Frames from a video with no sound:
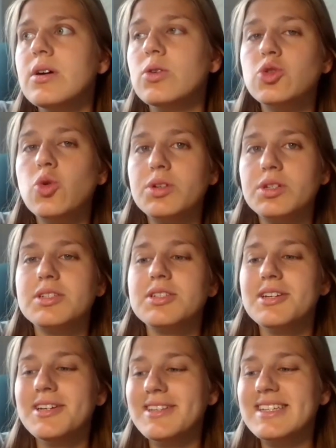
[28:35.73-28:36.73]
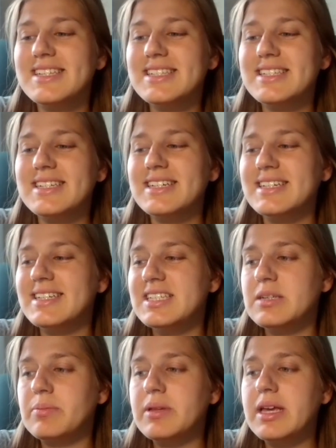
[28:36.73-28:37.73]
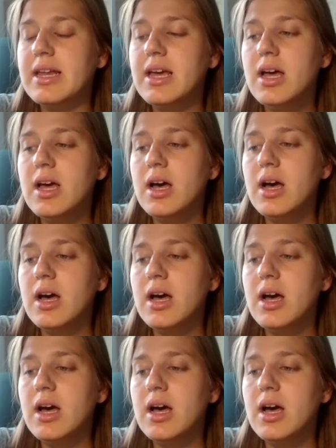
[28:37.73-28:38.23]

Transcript: who taught us this discipline.